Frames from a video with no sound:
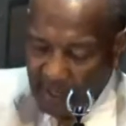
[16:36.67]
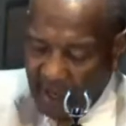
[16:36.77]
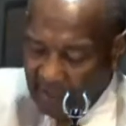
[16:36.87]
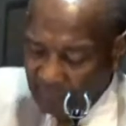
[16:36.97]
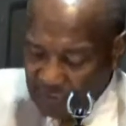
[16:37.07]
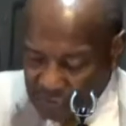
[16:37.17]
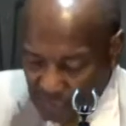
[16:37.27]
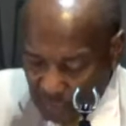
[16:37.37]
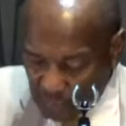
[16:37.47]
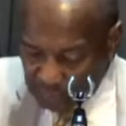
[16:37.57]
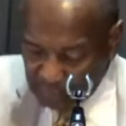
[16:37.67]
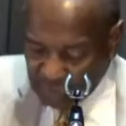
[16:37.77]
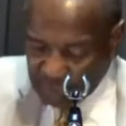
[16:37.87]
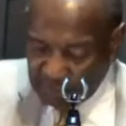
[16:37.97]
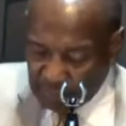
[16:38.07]
and restored,
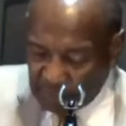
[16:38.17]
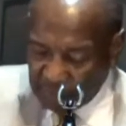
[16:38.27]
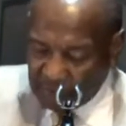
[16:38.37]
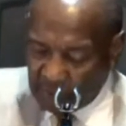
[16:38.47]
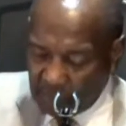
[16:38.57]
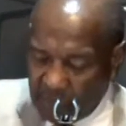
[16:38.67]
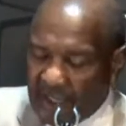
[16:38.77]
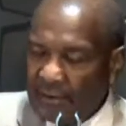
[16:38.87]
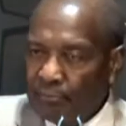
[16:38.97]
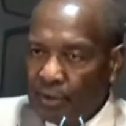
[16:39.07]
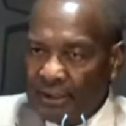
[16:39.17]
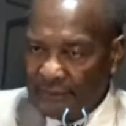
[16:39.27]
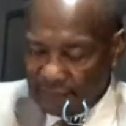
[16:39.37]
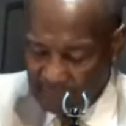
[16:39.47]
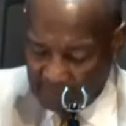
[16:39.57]
but she would undergo a
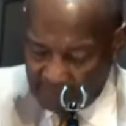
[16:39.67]
brief